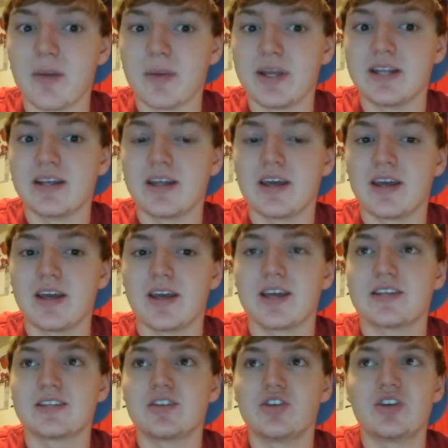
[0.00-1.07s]
I mean,
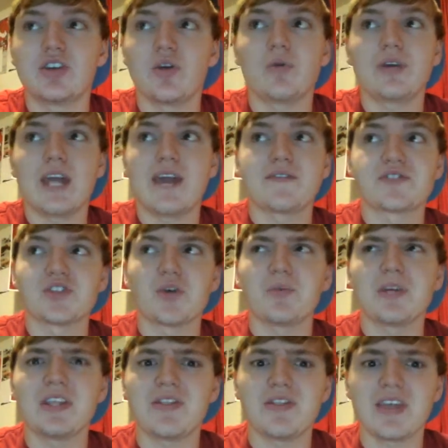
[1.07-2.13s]
you can only have so
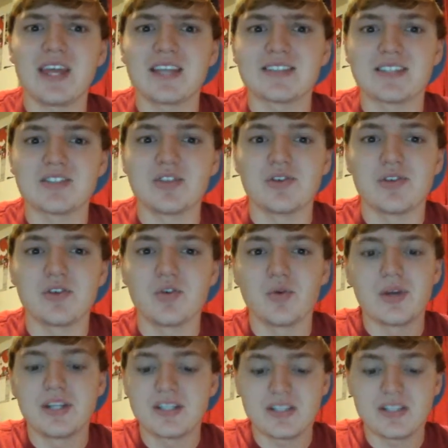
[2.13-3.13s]
many things that you do.